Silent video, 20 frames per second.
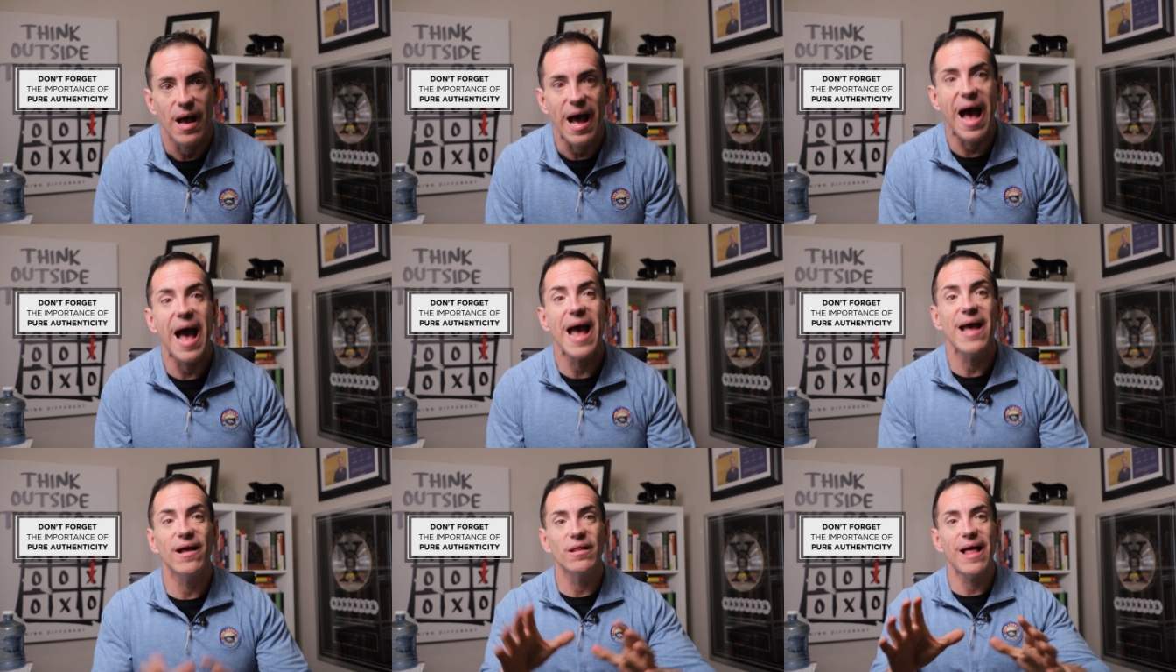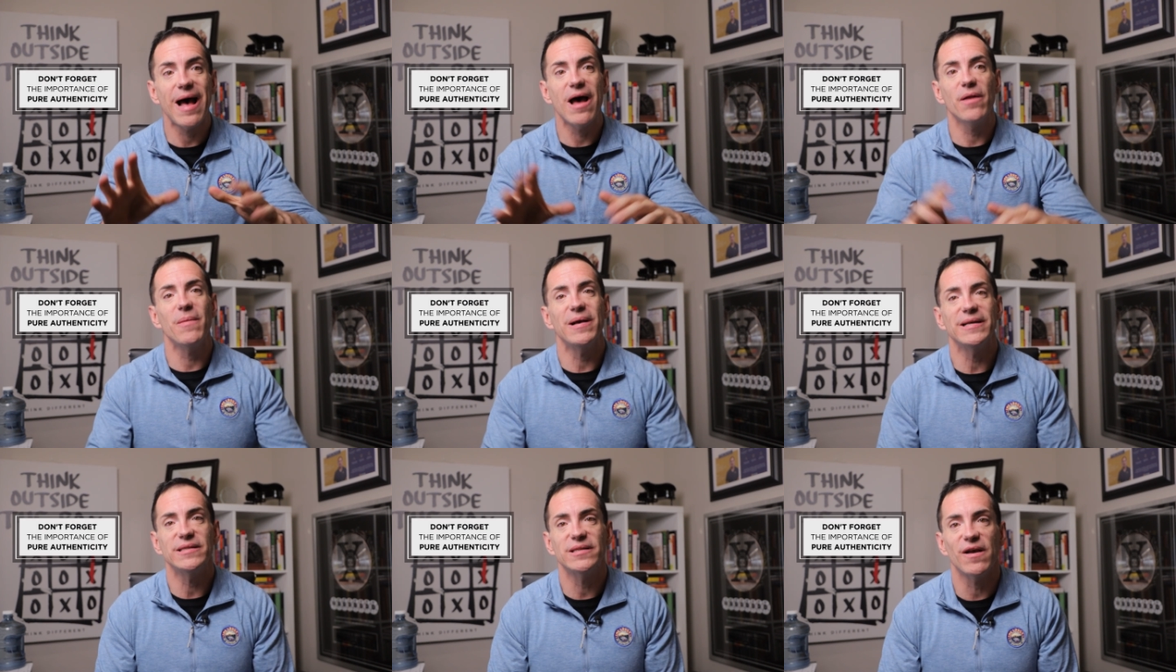I
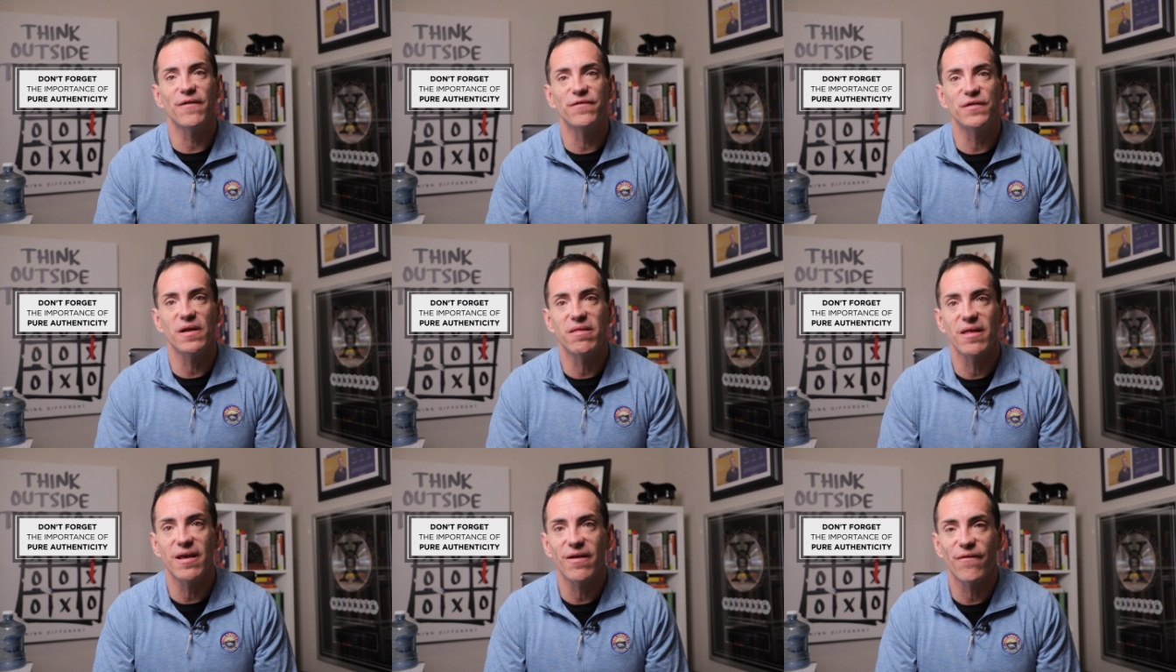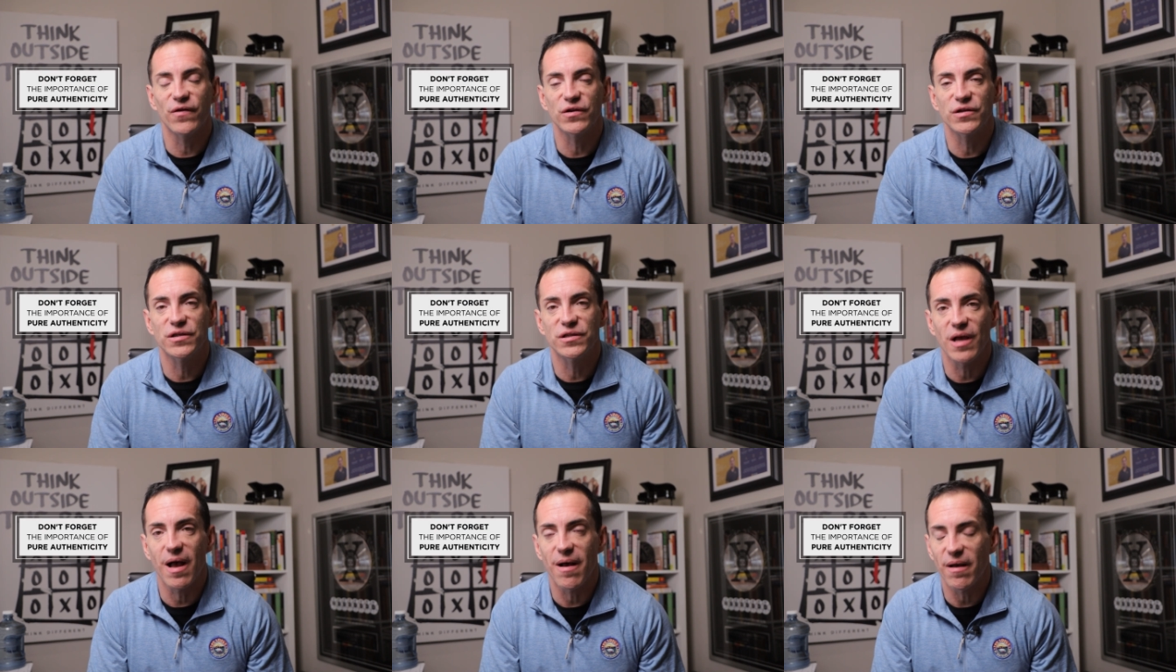allowed myself to think for
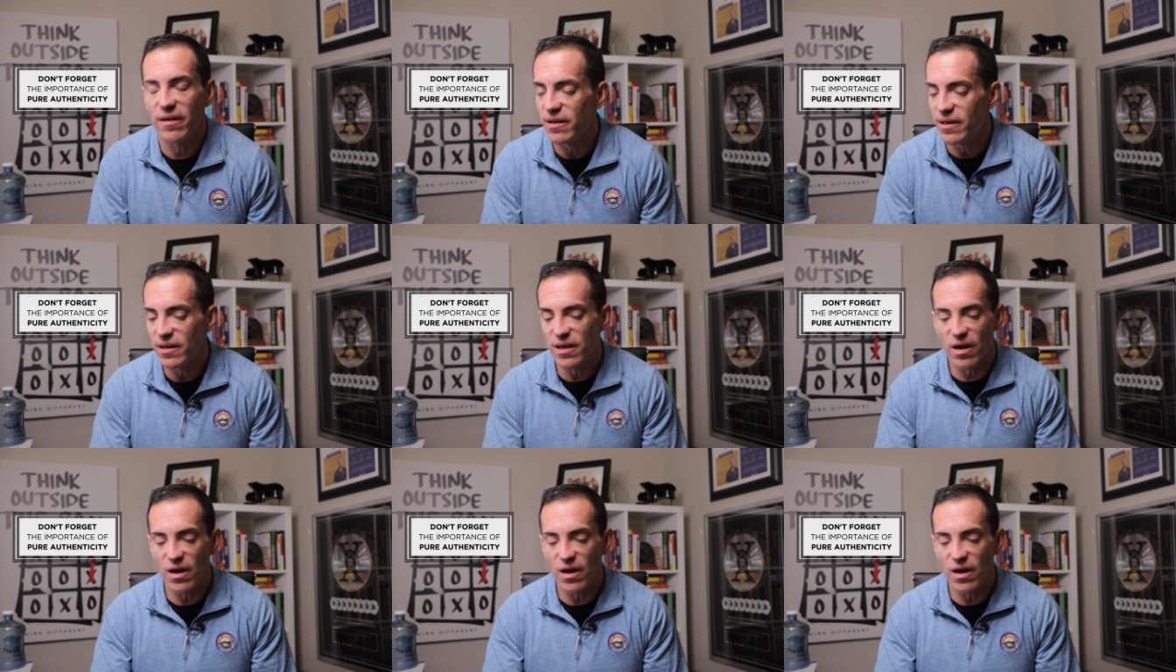some,